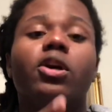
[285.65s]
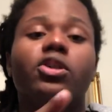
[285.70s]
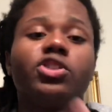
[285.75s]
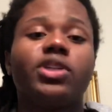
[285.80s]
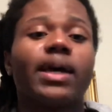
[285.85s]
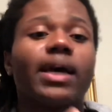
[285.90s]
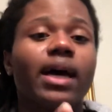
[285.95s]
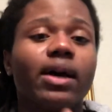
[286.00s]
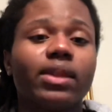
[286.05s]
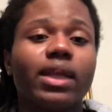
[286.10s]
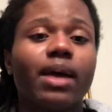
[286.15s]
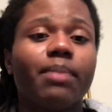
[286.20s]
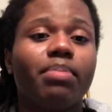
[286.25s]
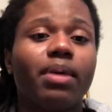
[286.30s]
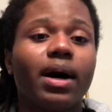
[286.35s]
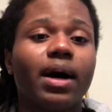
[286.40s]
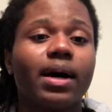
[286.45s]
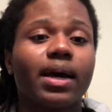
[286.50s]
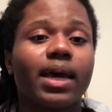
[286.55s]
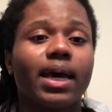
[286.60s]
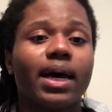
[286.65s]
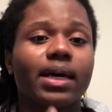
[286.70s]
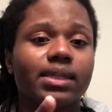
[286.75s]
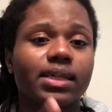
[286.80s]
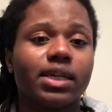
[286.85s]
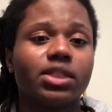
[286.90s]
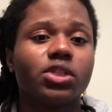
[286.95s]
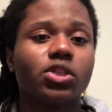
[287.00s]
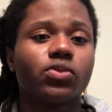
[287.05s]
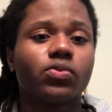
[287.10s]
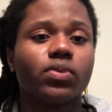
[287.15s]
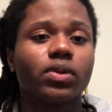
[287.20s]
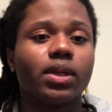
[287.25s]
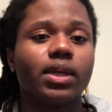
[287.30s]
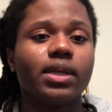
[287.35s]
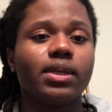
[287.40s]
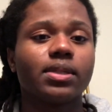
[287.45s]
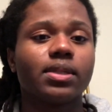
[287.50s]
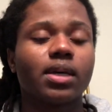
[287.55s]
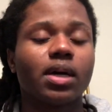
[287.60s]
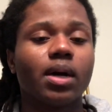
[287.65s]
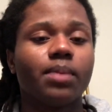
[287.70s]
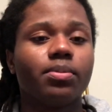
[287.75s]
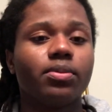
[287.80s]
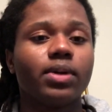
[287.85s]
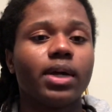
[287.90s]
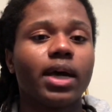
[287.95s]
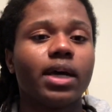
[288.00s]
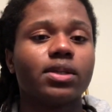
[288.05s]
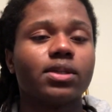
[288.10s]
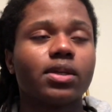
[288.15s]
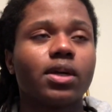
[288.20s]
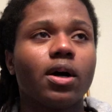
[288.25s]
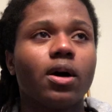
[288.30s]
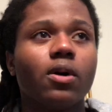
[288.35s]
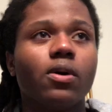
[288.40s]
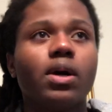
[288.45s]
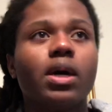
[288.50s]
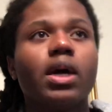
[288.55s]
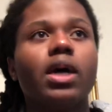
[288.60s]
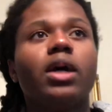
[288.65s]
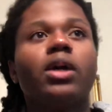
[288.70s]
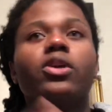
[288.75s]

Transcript: Check out that podcast I just released a couple days ago.